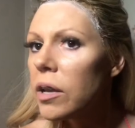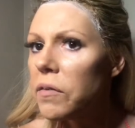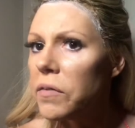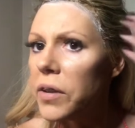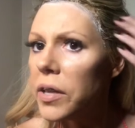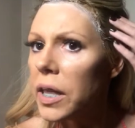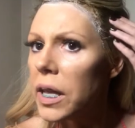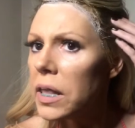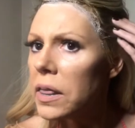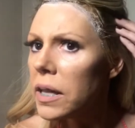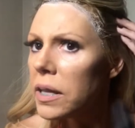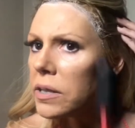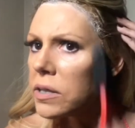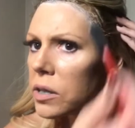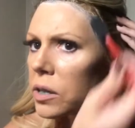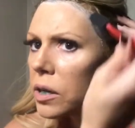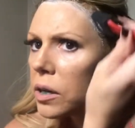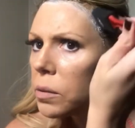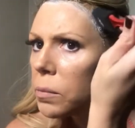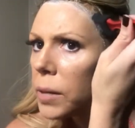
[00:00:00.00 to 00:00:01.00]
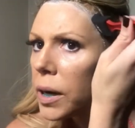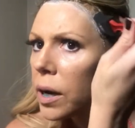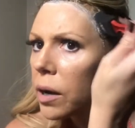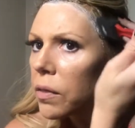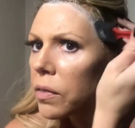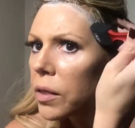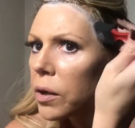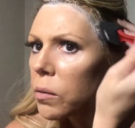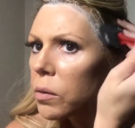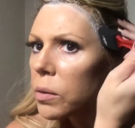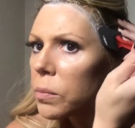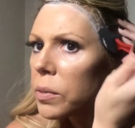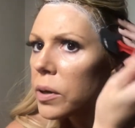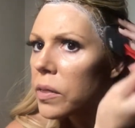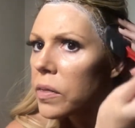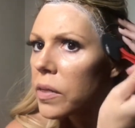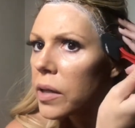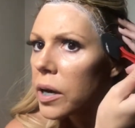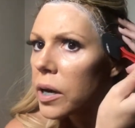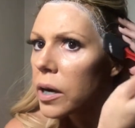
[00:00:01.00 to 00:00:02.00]
I feel like that's a good amount that we
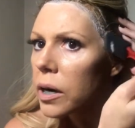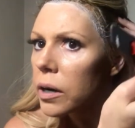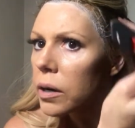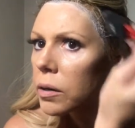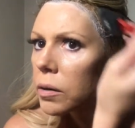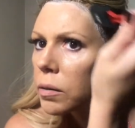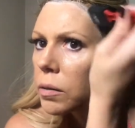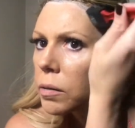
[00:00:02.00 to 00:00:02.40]
put there.